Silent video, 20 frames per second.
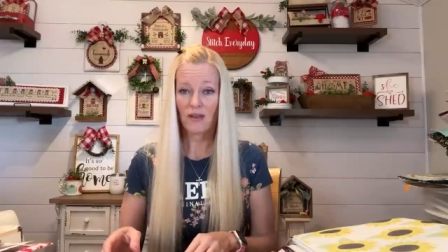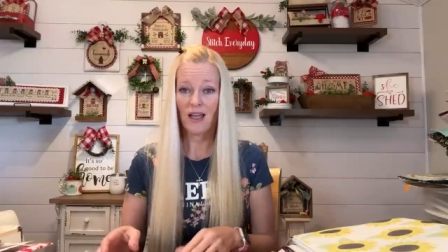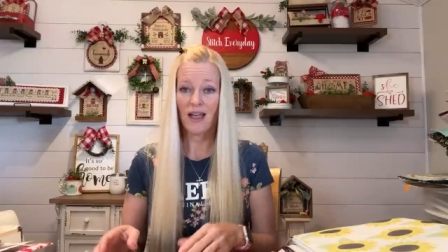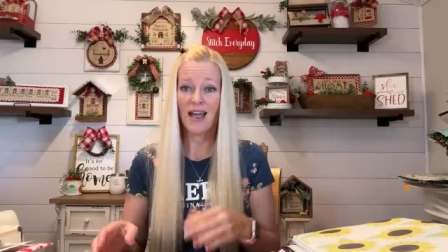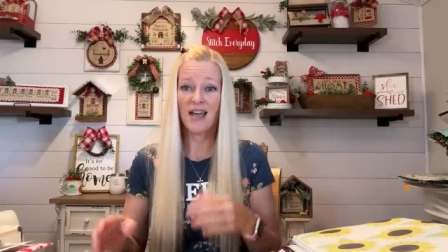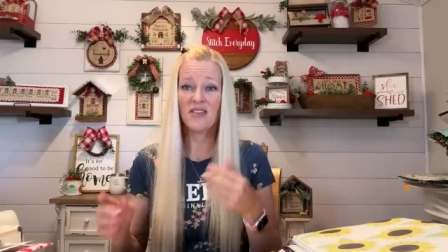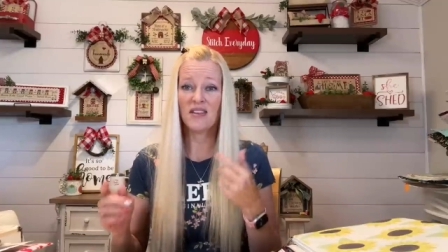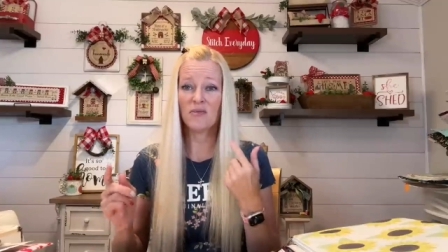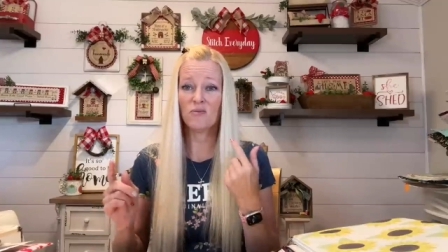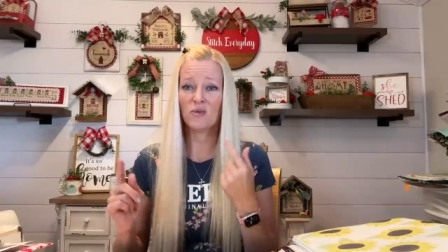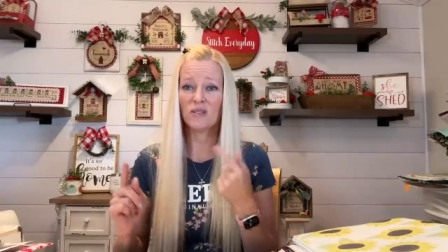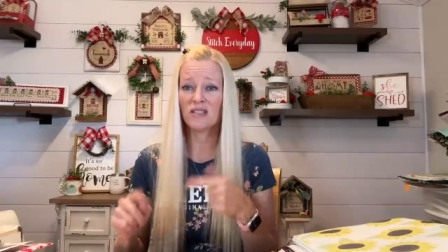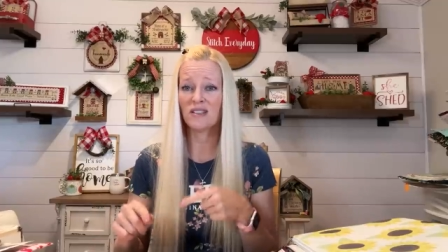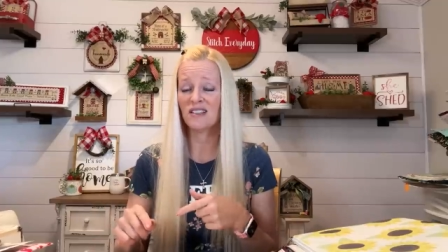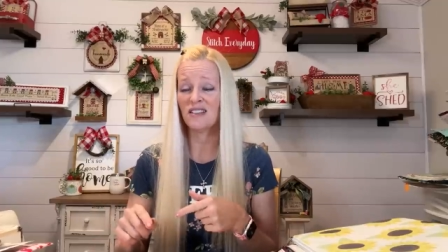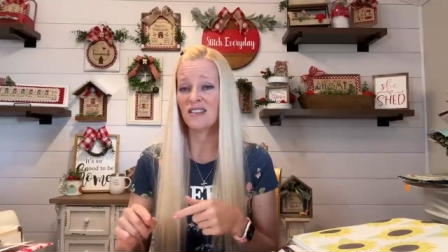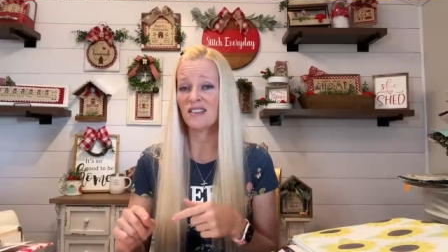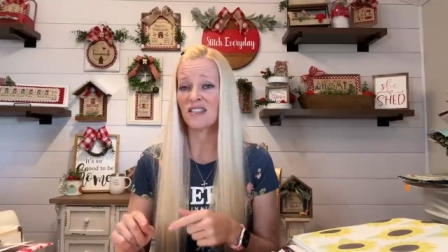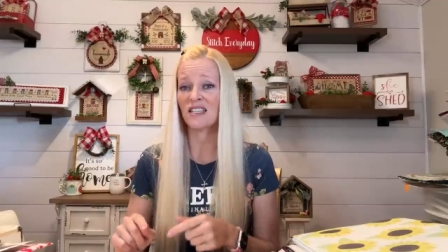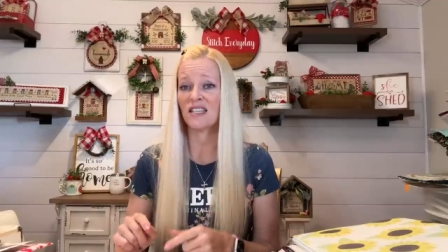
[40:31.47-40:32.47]
And then when
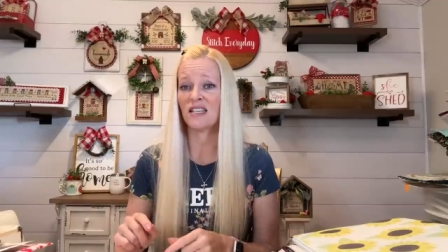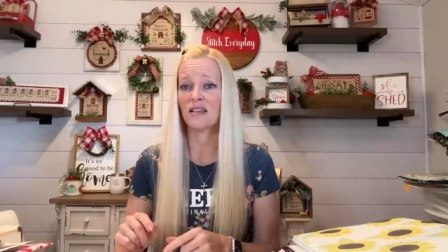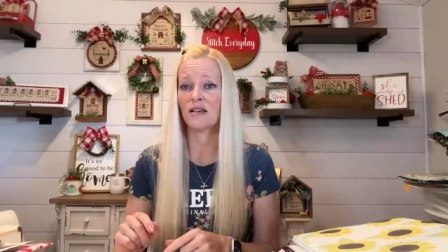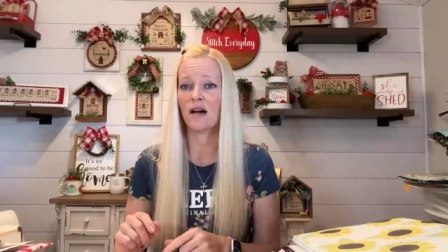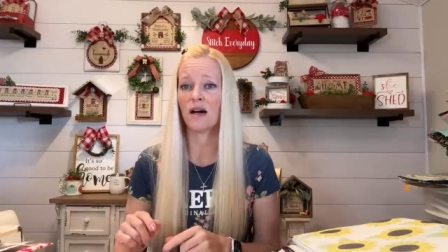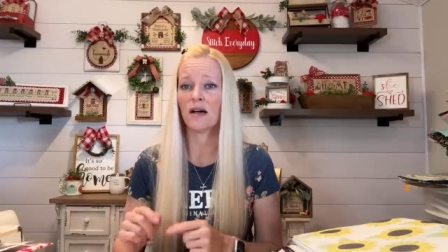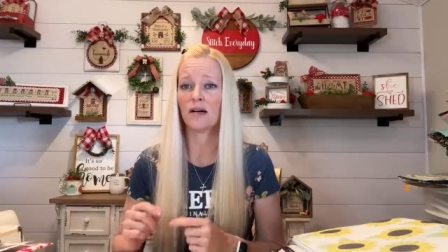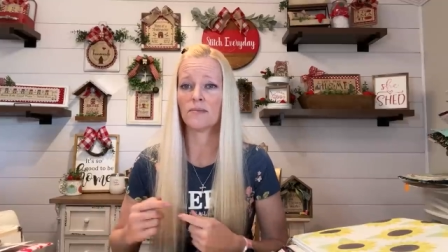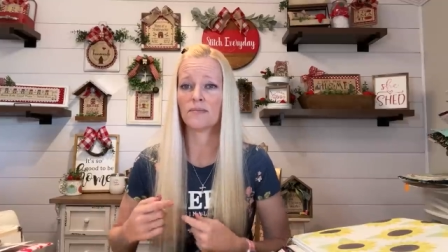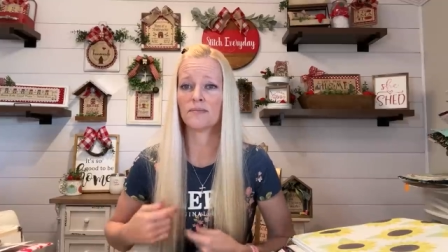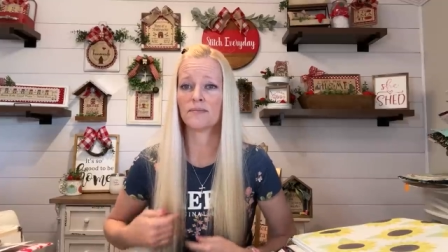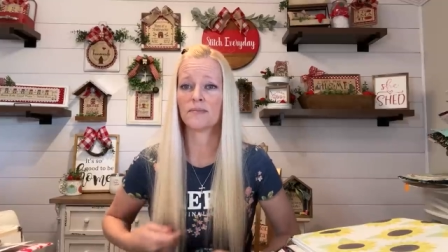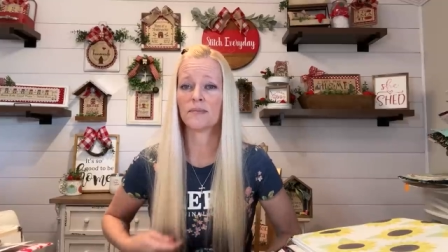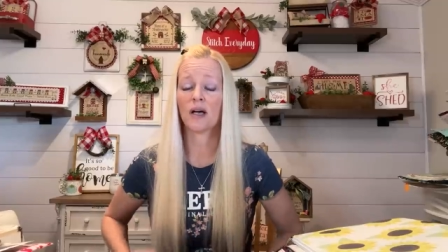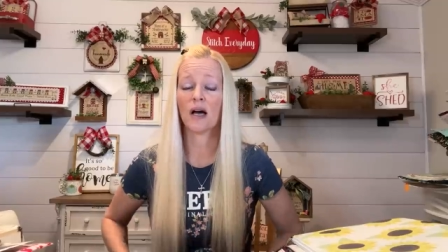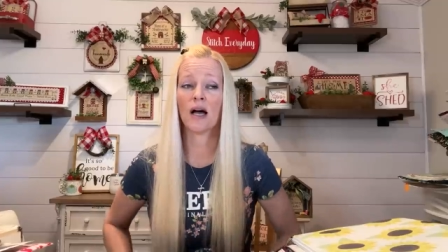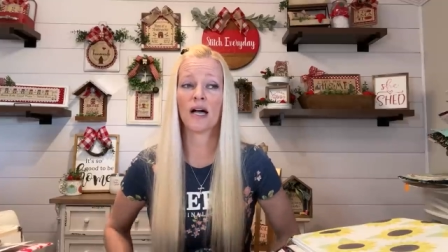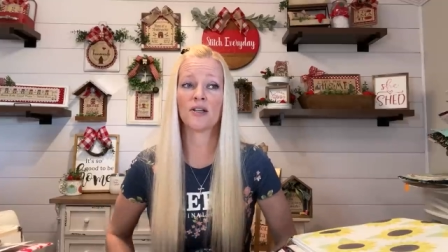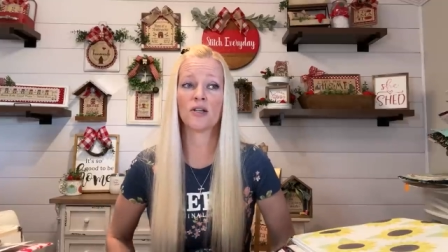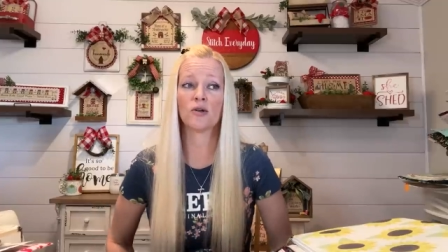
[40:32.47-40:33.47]
Lindsay, um,
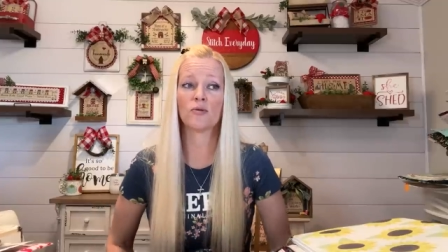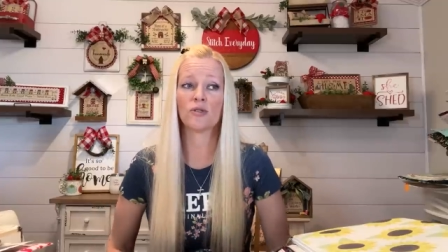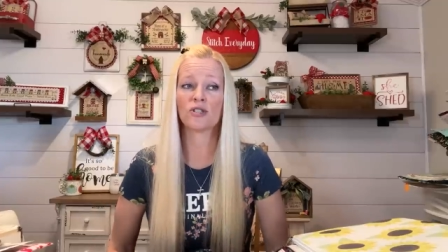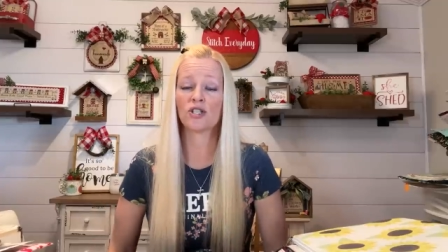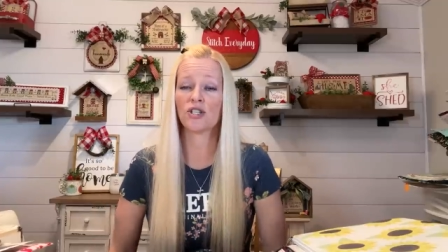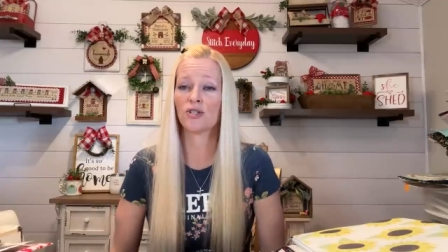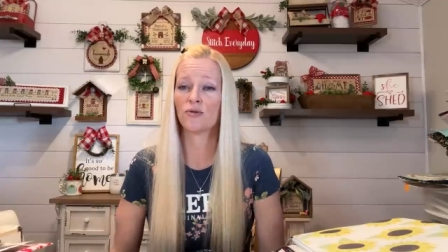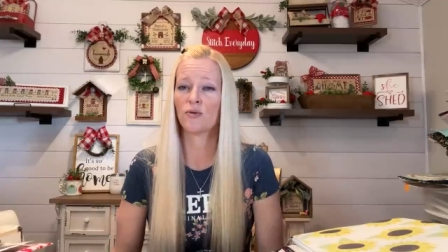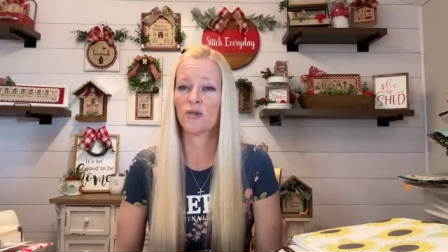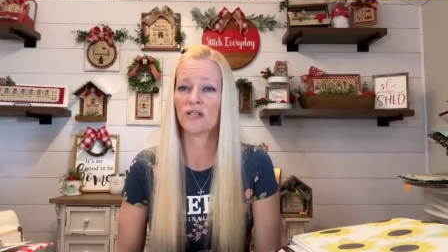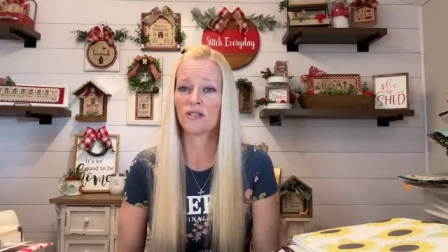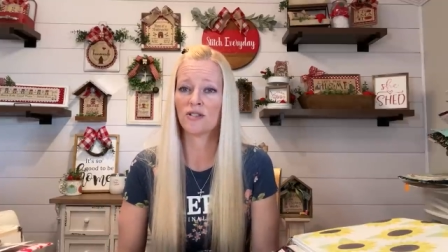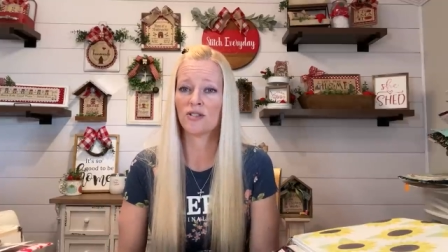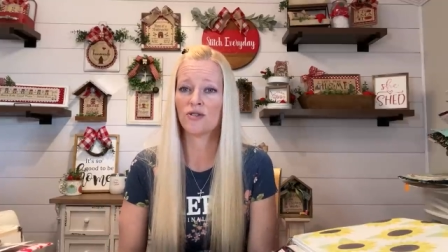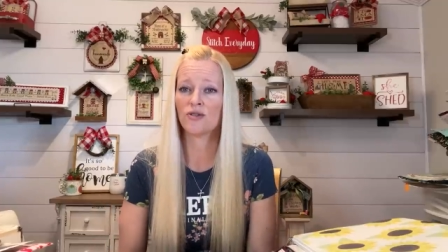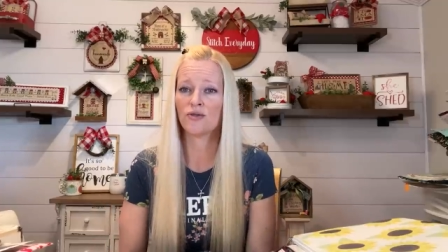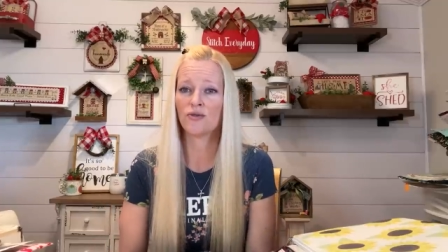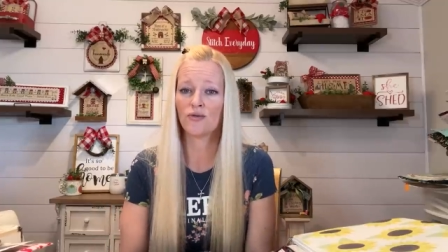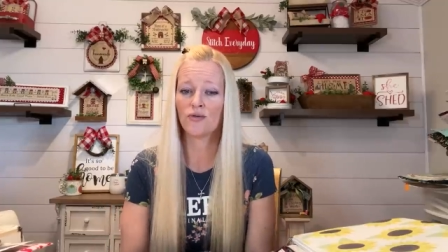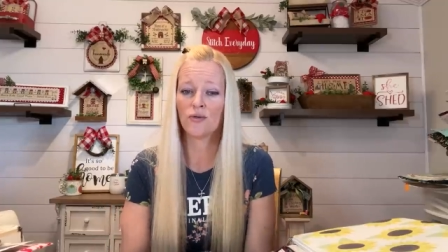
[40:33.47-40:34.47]
I know when she went
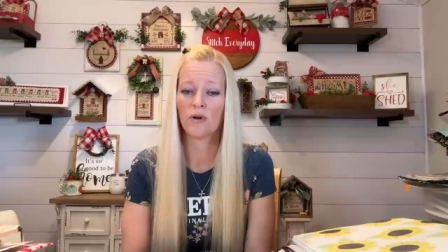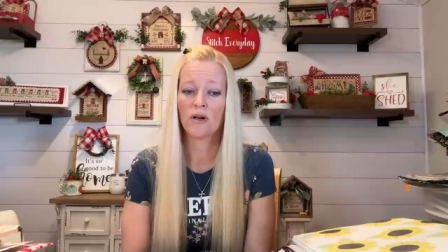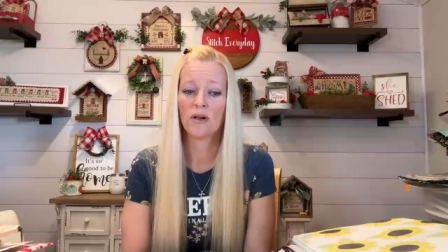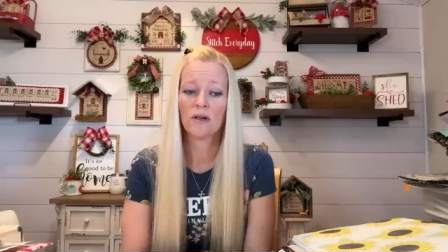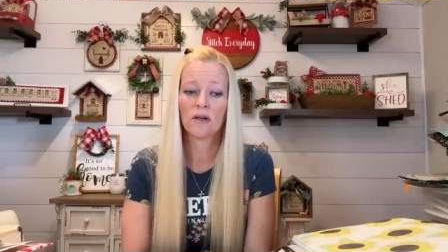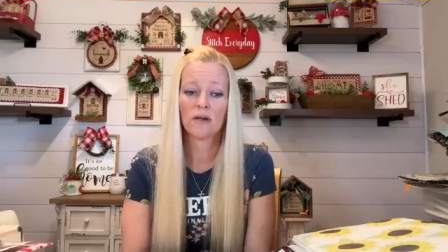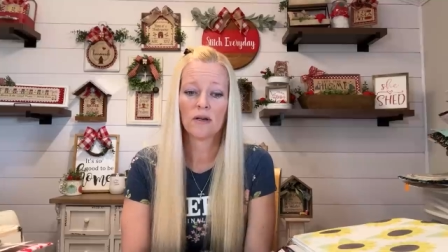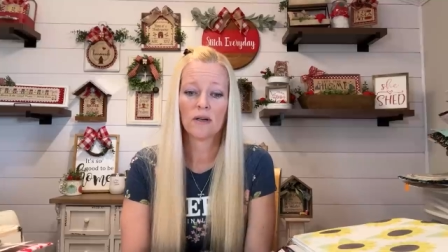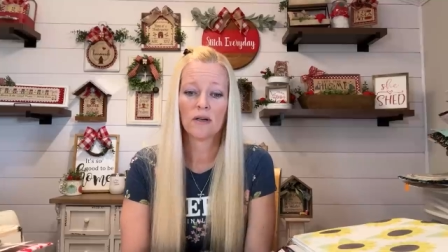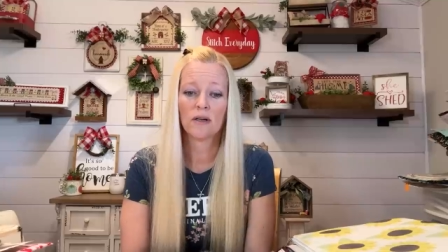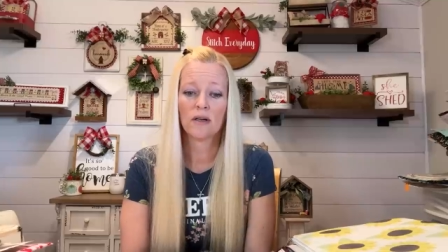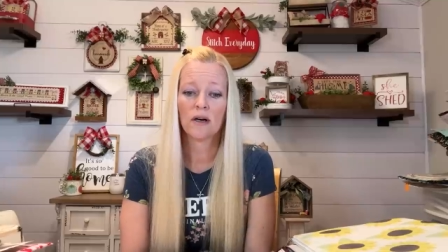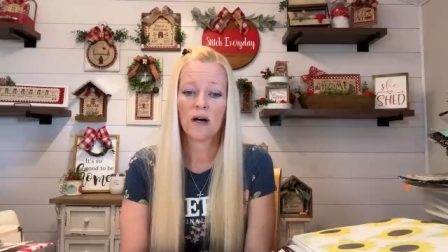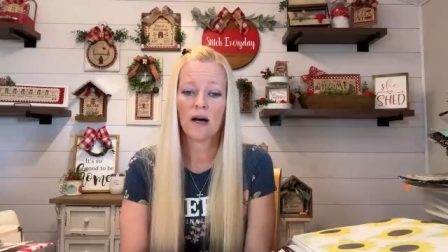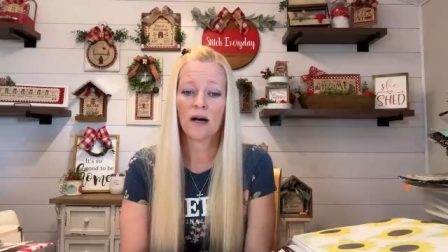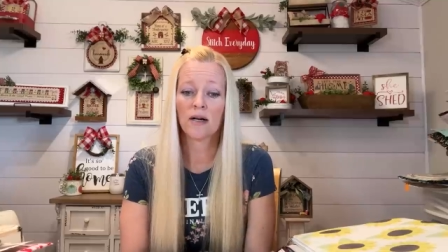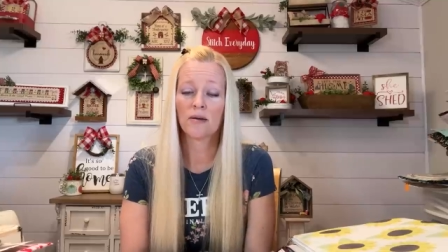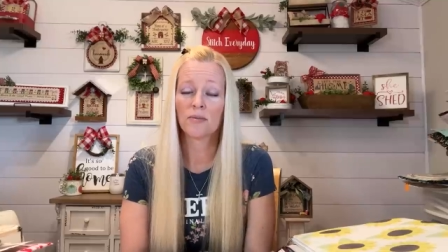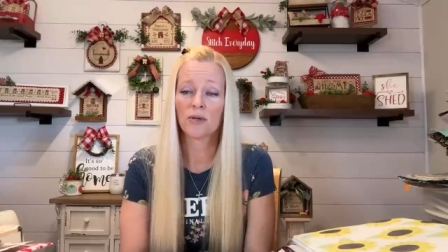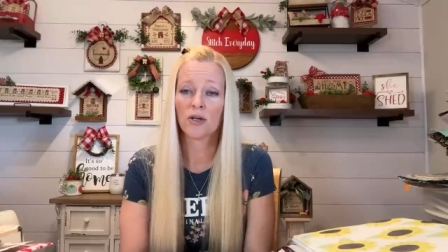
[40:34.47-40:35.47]
to
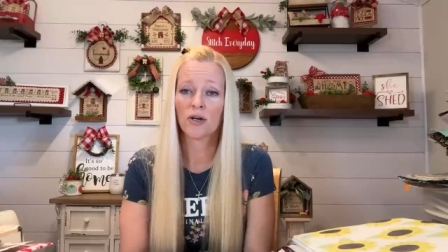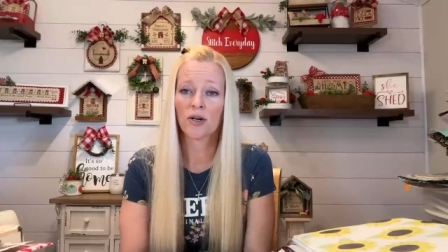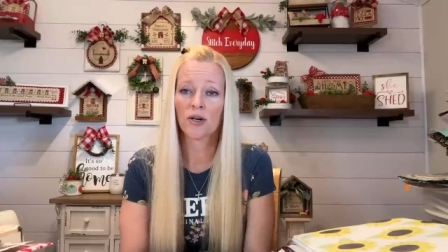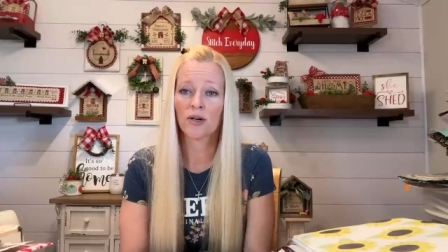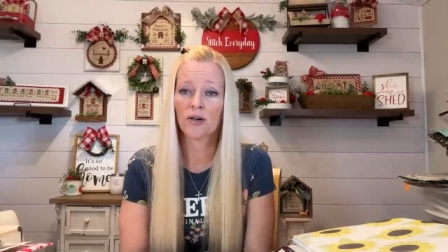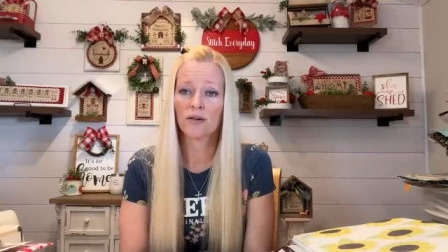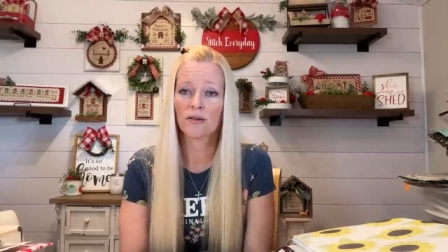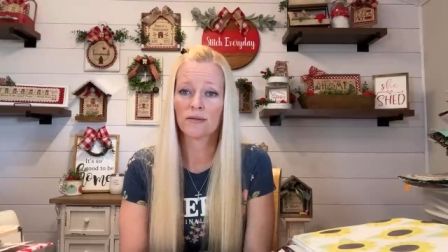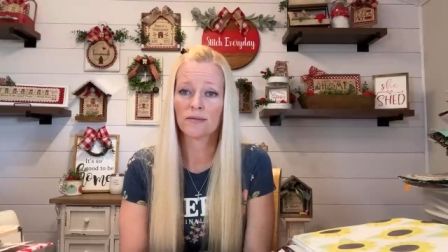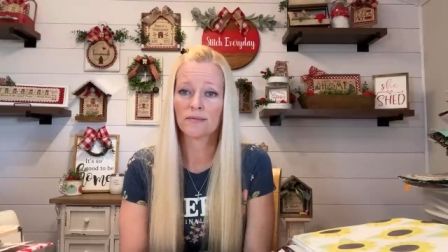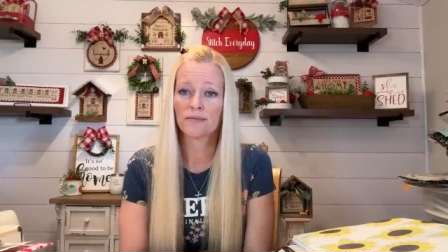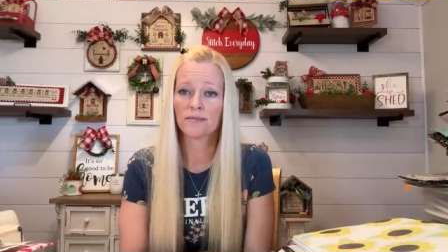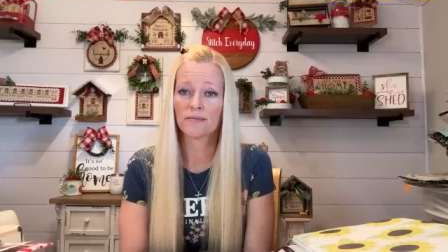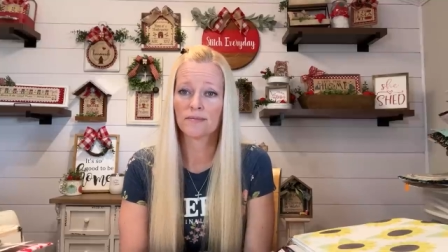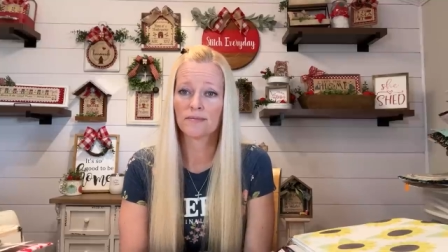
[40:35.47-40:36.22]
um, her